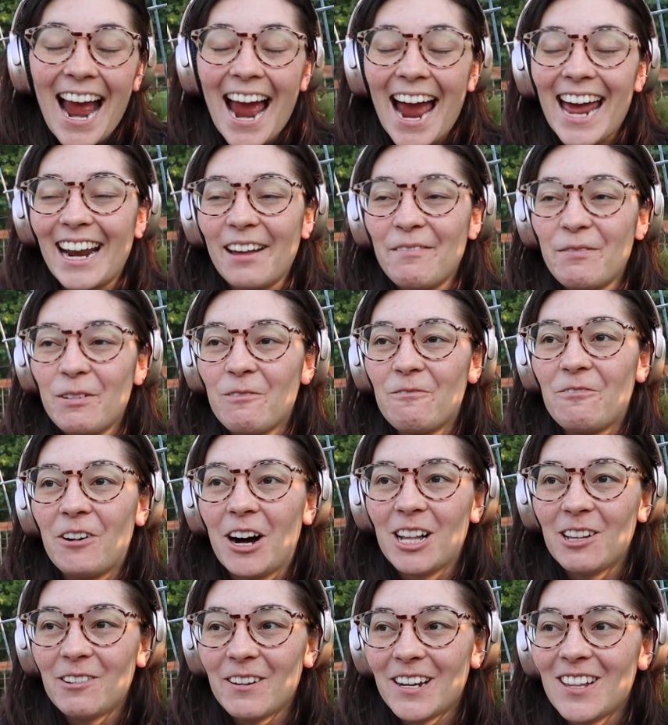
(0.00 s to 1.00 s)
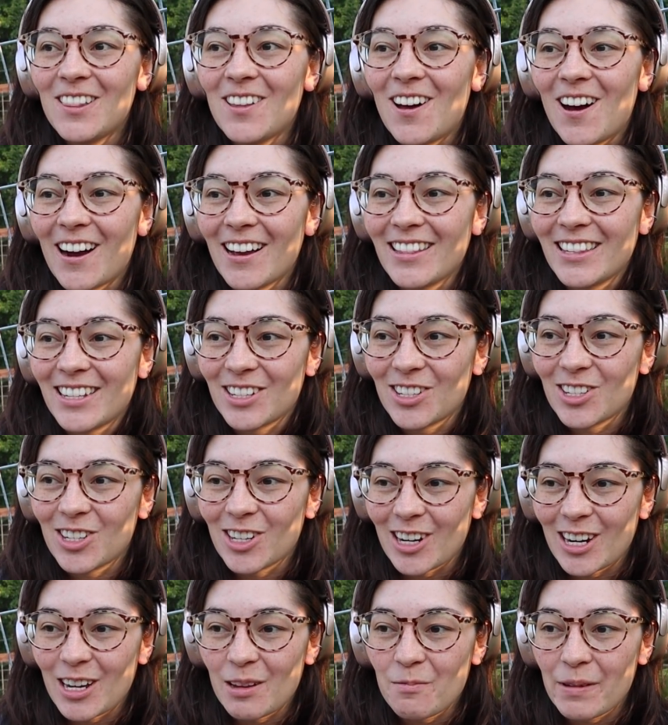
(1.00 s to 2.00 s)
And I've been following along on this
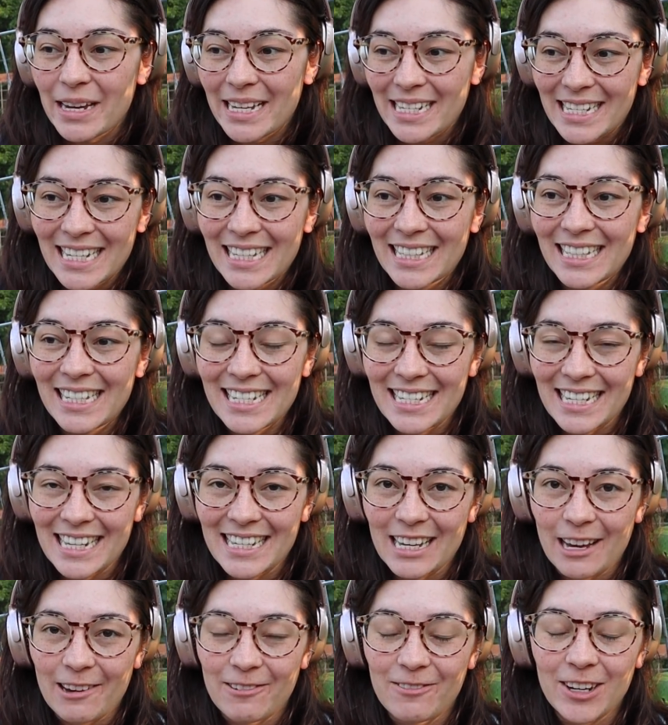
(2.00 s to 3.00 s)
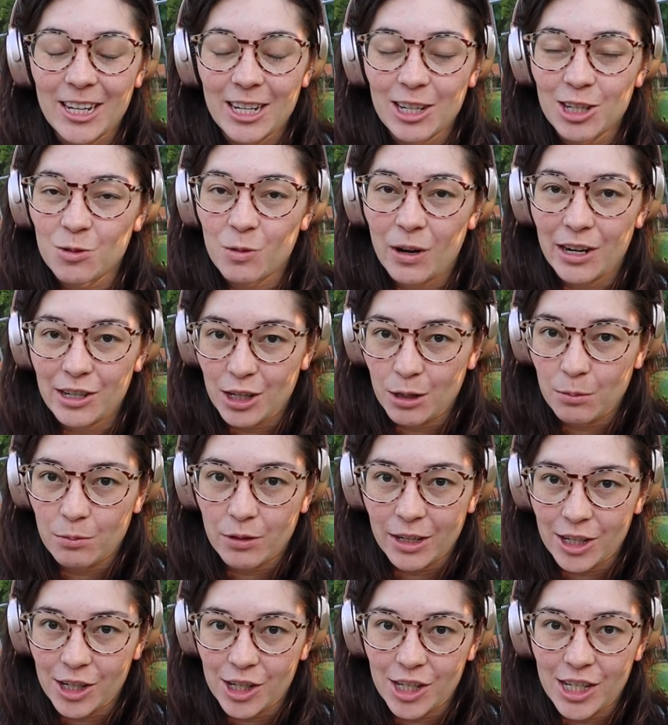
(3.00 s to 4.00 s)
journey basically since I finished watching
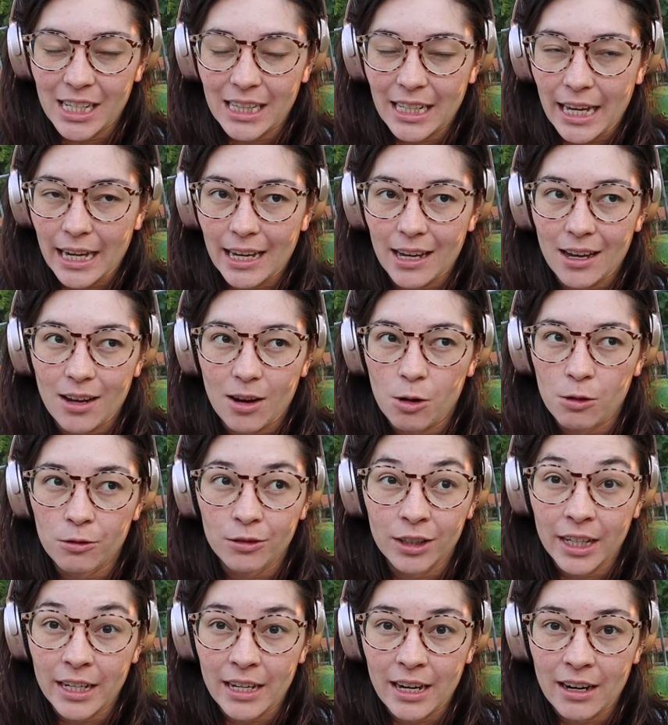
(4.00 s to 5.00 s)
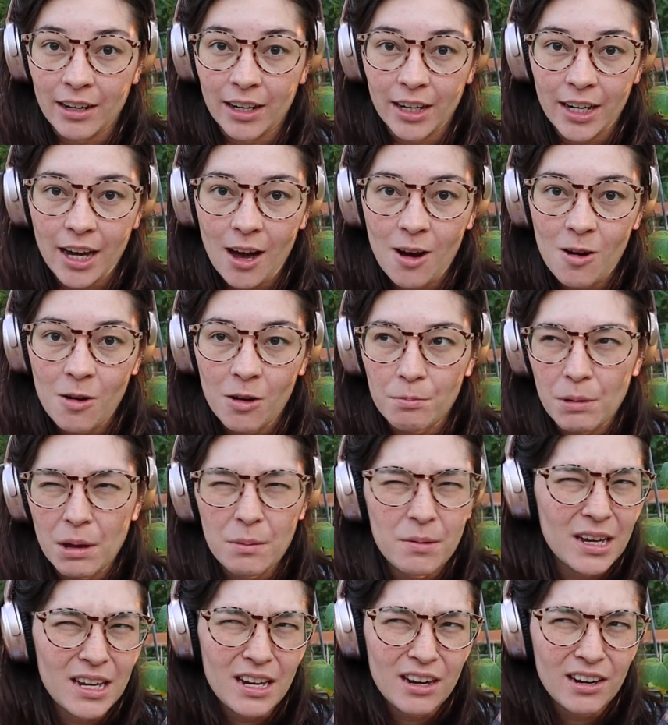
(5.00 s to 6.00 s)
Bridgerton like over a year ago,
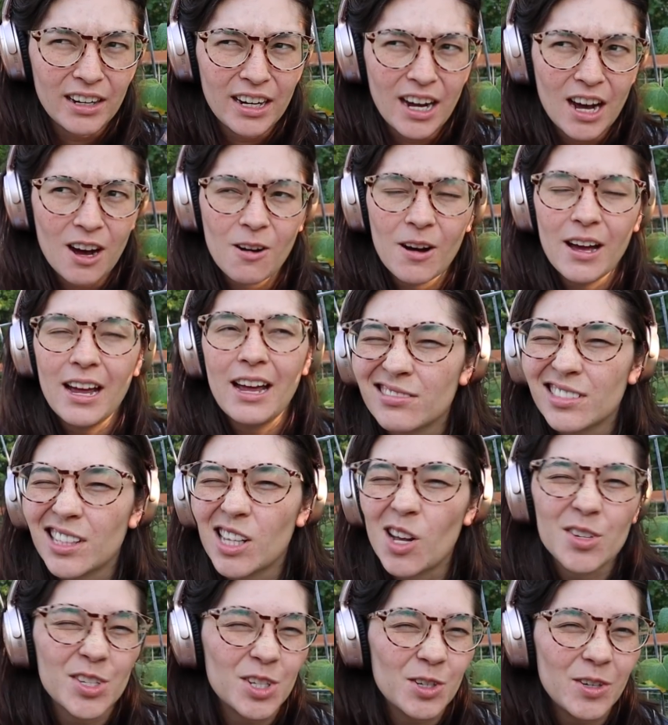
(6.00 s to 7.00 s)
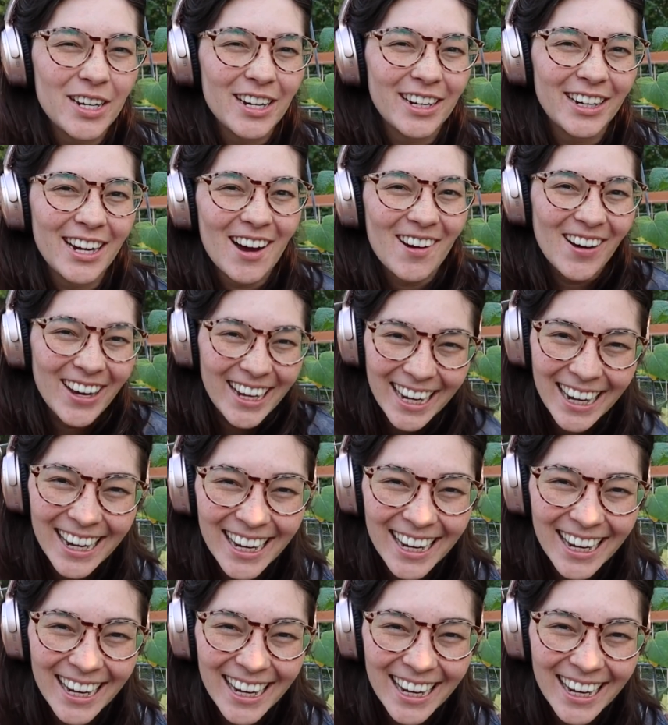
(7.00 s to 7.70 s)
maybe a year ago, close to a year ago.